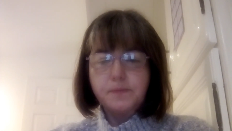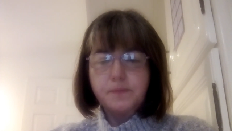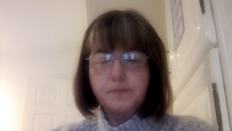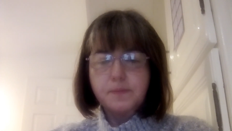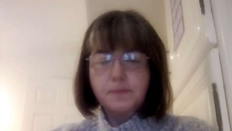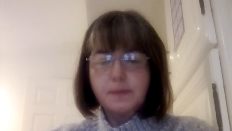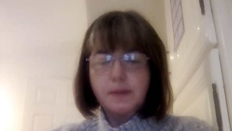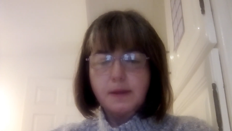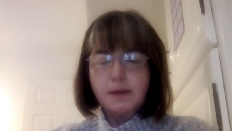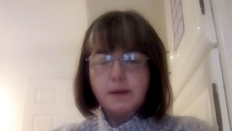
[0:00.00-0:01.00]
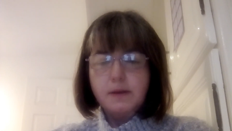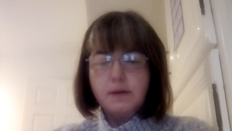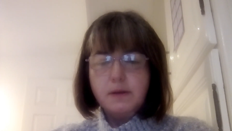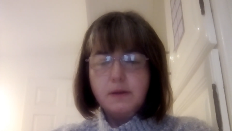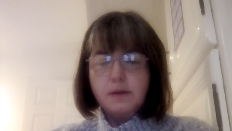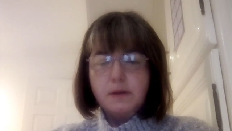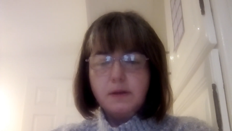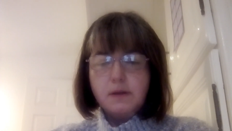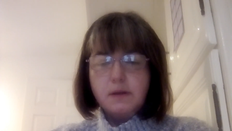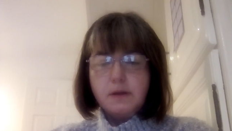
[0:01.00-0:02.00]

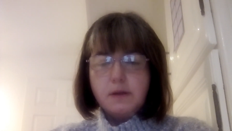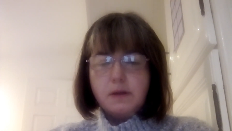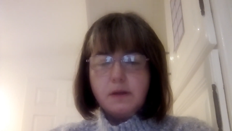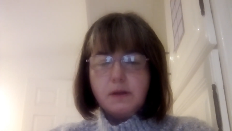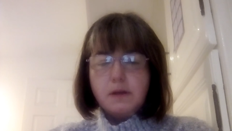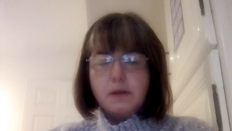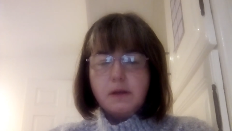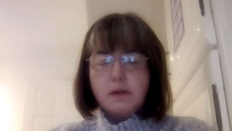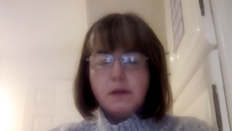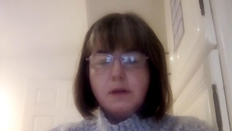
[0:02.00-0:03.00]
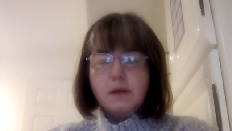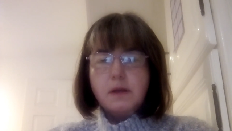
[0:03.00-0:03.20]
No one is speaking in this clip.